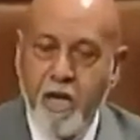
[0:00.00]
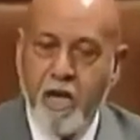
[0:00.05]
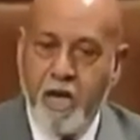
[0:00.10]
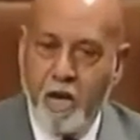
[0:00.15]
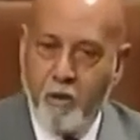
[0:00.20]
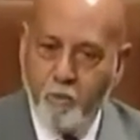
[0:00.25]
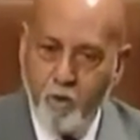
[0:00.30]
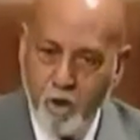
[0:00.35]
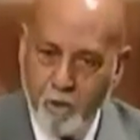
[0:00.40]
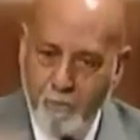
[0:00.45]

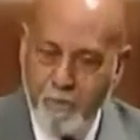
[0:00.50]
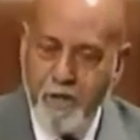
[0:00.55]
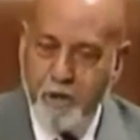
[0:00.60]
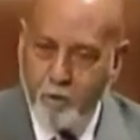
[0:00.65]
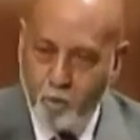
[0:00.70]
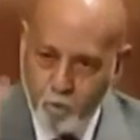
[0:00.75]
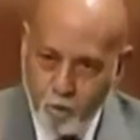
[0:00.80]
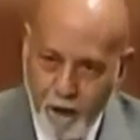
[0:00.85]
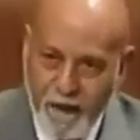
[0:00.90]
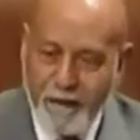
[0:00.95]
And we'll be
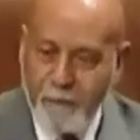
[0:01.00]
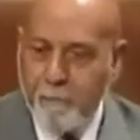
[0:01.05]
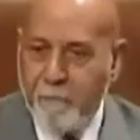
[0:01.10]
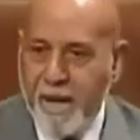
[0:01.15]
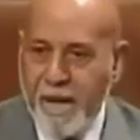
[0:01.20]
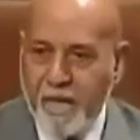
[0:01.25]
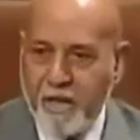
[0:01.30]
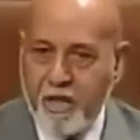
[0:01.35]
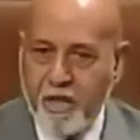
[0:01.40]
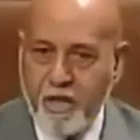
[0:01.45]
right
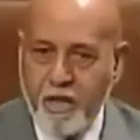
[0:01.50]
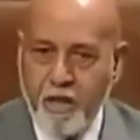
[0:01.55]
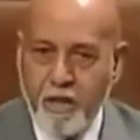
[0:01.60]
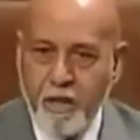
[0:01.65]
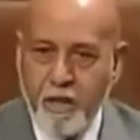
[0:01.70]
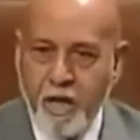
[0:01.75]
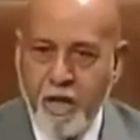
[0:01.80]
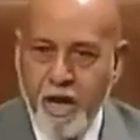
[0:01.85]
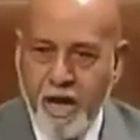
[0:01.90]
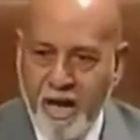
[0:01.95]
back
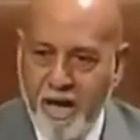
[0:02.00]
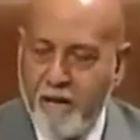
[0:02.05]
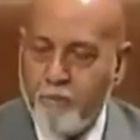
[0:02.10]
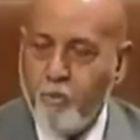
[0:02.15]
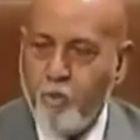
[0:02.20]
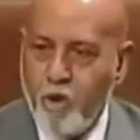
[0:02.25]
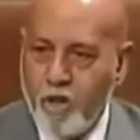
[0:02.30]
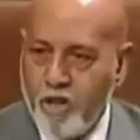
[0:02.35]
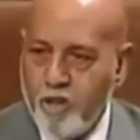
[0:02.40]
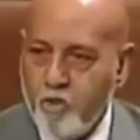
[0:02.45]
here
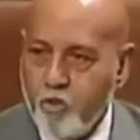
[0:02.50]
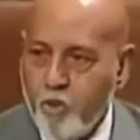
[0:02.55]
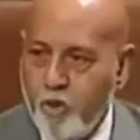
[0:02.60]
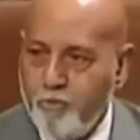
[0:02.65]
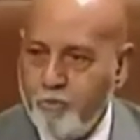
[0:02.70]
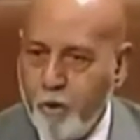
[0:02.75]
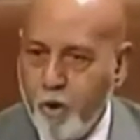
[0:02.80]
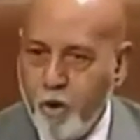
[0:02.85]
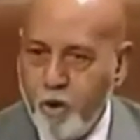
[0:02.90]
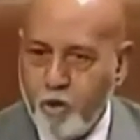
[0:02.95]
at what is
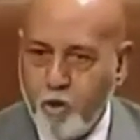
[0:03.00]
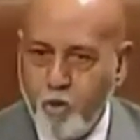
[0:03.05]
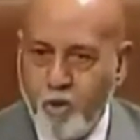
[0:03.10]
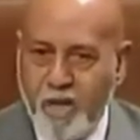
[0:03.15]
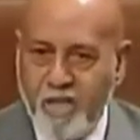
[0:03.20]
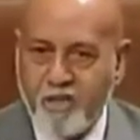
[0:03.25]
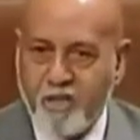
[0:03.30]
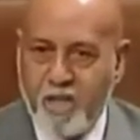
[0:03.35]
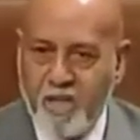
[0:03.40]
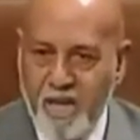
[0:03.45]
referred to
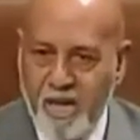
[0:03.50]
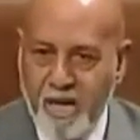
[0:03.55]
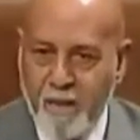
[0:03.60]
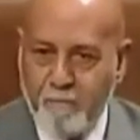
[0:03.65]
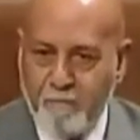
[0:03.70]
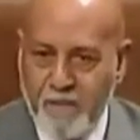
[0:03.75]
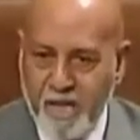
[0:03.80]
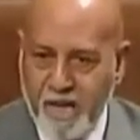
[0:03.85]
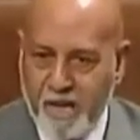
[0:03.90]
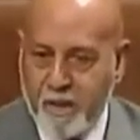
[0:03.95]
as a
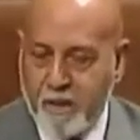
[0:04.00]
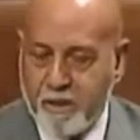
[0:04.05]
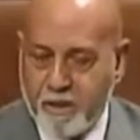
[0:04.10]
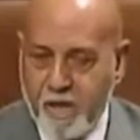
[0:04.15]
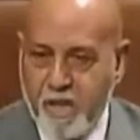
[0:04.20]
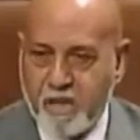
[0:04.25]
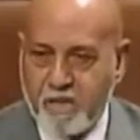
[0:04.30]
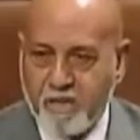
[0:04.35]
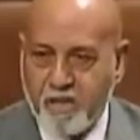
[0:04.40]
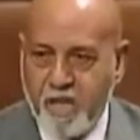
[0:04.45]
lame
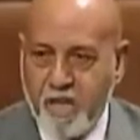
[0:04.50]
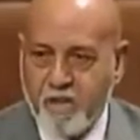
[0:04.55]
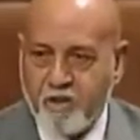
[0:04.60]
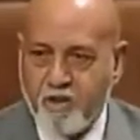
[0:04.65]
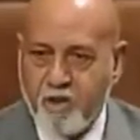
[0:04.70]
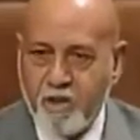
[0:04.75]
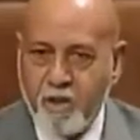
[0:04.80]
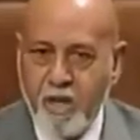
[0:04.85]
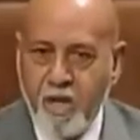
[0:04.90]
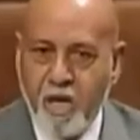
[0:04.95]
duck
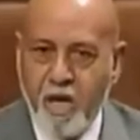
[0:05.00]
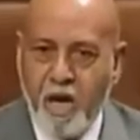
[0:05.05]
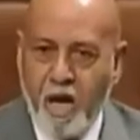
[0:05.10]
session,